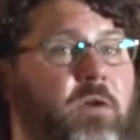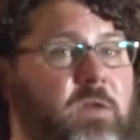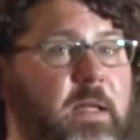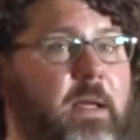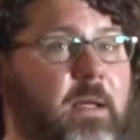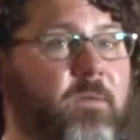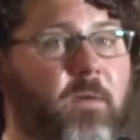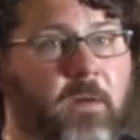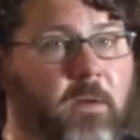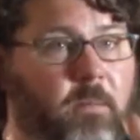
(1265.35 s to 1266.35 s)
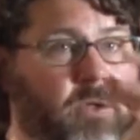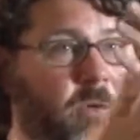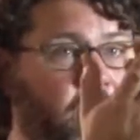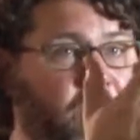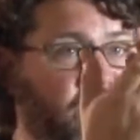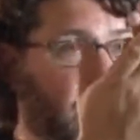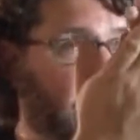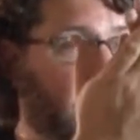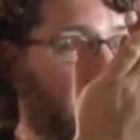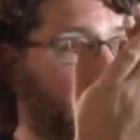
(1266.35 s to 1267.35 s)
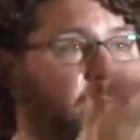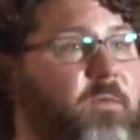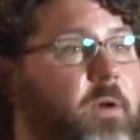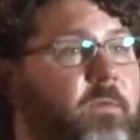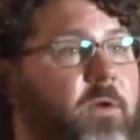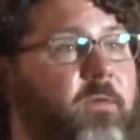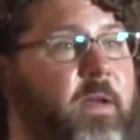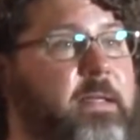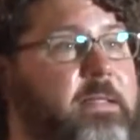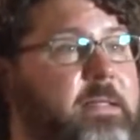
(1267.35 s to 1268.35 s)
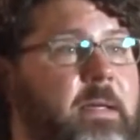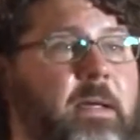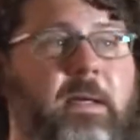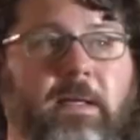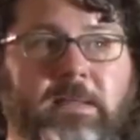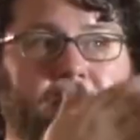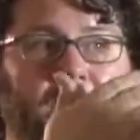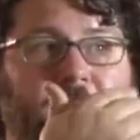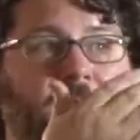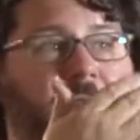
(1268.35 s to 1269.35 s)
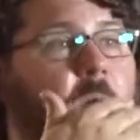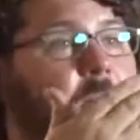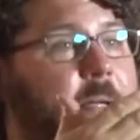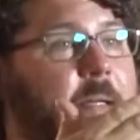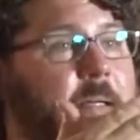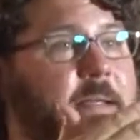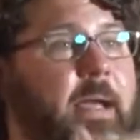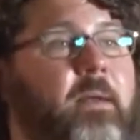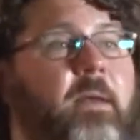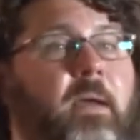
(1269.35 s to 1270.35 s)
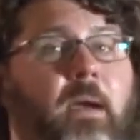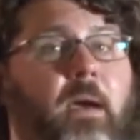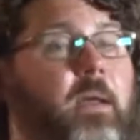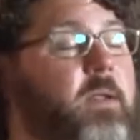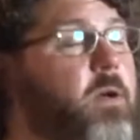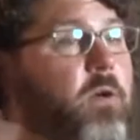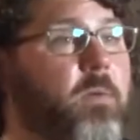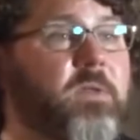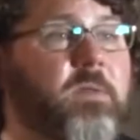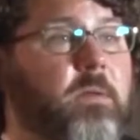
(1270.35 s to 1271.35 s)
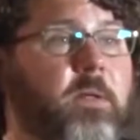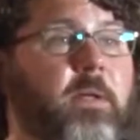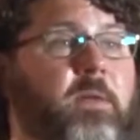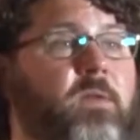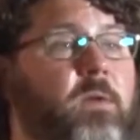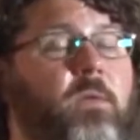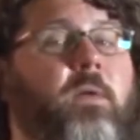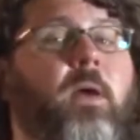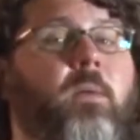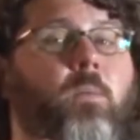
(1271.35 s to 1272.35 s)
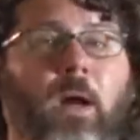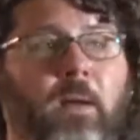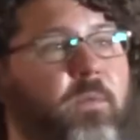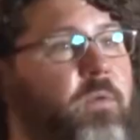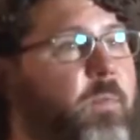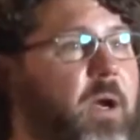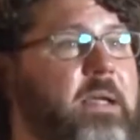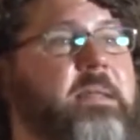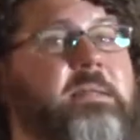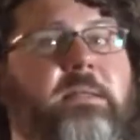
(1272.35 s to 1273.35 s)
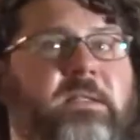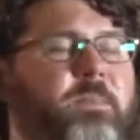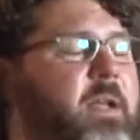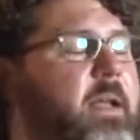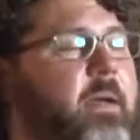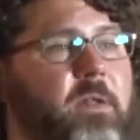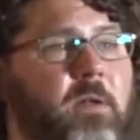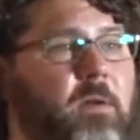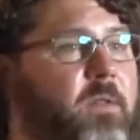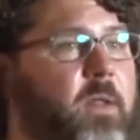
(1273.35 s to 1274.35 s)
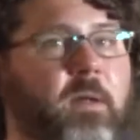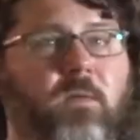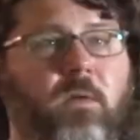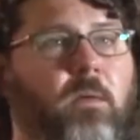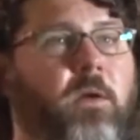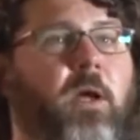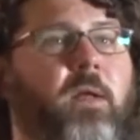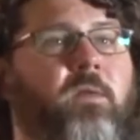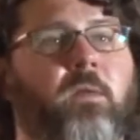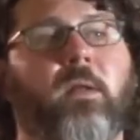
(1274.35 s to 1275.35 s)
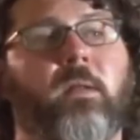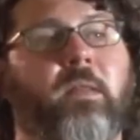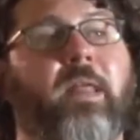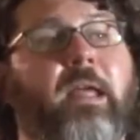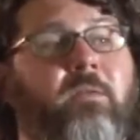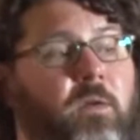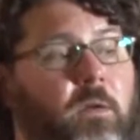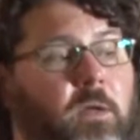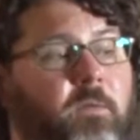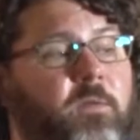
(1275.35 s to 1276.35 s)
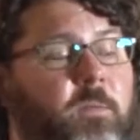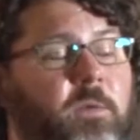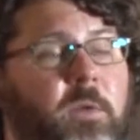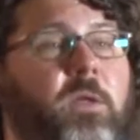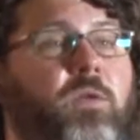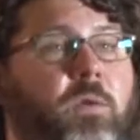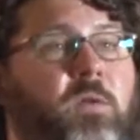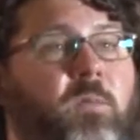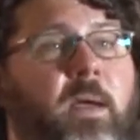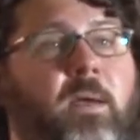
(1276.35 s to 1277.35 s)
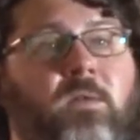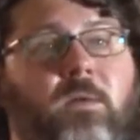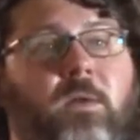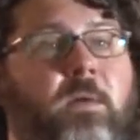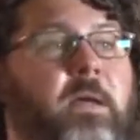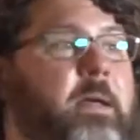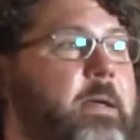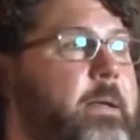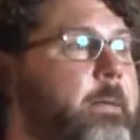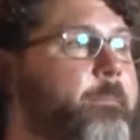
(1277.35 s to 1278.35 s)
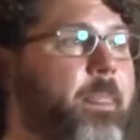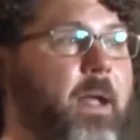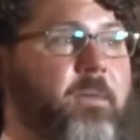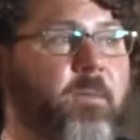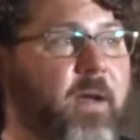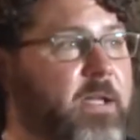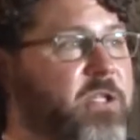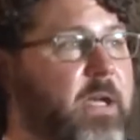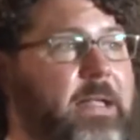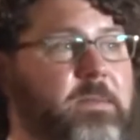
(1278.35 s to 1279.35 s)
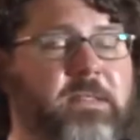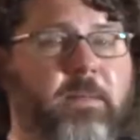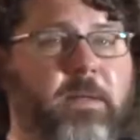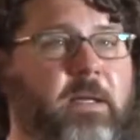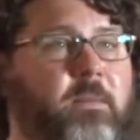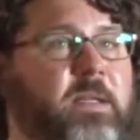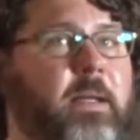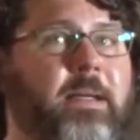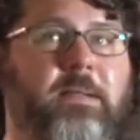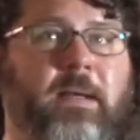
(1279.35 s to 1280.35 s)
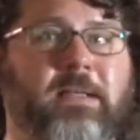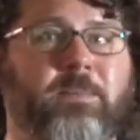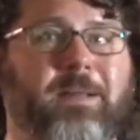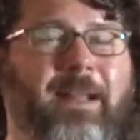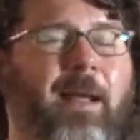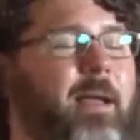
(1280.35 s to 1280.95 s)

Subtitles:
you're standing in front of them and you have a giant camera in front of your face and sometimes there's no eye contact and they don't know what's going on. So you've got to walk them through the process and explain every little thing that's going on so that they feel comfortable in your space. For headshots, when somebody comes in, I explain